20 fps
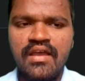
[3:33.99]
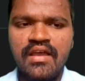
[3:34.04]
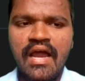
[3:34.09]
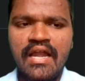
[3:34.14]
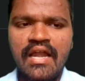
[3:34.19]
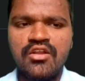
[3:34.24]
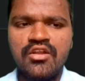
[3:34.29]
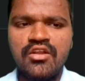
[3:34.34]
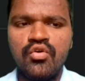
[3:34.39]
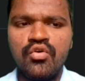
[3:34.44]

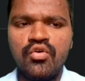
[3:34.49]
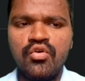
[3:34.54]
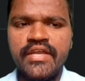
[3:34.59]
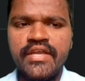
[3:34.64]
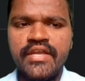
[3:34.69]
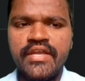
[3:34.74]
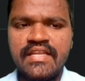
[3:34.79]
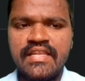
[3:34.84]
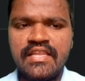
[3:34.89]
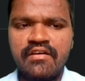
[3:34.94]
and
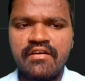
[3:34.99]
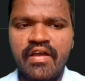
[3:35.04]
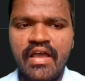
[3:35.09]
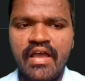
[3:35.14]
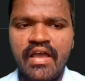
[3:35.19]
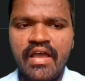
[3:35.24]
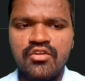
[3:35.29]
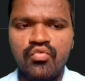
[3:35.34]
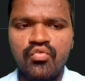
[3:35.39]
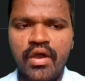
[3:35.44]
going till the
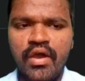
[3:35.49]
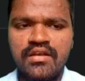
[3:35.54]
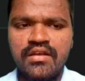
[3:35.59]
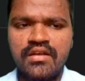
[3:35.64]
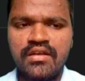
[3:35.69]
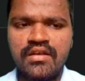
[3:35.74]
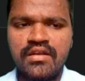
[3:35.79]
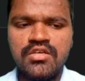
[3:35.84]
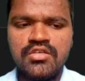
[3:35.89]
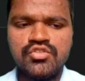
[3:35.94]
value 1.